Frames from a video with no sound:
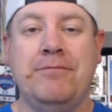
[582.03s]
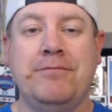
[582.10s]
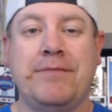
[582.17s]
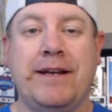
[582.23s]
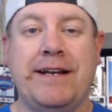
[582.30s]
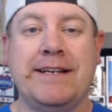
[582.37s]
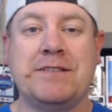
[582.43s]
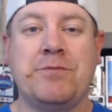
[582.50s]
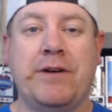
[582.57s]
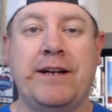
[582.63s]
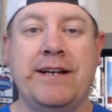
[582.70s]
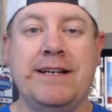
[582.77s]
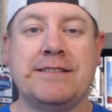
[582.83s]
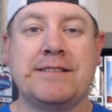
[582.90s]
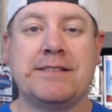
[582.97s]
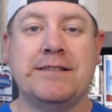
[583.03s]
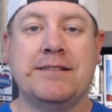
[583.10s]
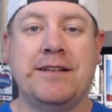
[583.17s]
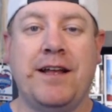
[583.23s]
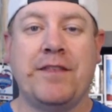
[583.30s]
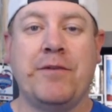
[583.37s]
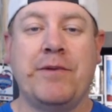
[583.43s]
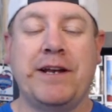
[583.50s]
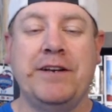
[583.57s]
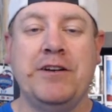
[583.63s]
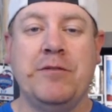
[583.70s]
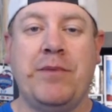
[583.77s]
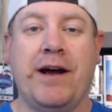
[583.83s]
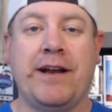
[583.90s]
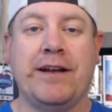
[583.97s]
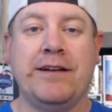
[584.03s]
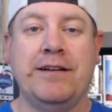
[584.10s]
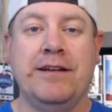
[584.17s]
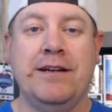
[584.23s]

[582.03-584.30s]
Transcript: is what it is. Nothing we can do about it.